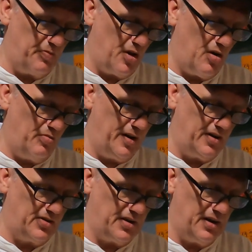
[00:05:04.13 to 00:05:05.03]

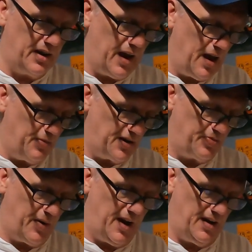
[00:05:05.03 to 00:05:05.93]
Moments,
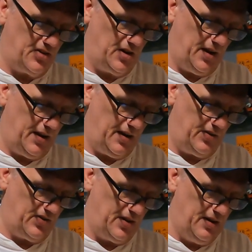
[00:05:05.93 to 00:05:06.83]
Cabbage Patch
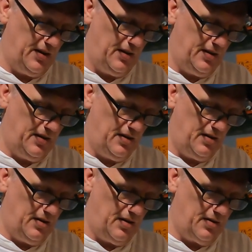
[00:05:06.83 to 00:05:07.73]
Kids.
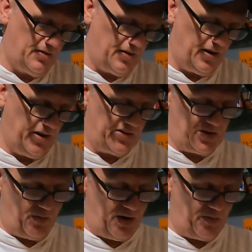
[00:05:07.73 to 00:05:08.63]

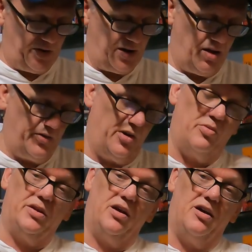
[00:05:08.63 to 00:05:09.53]
Here's the one we all
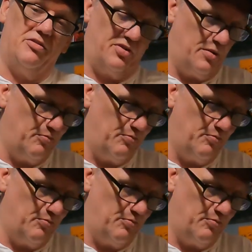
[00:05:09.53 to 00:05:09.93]
know and love.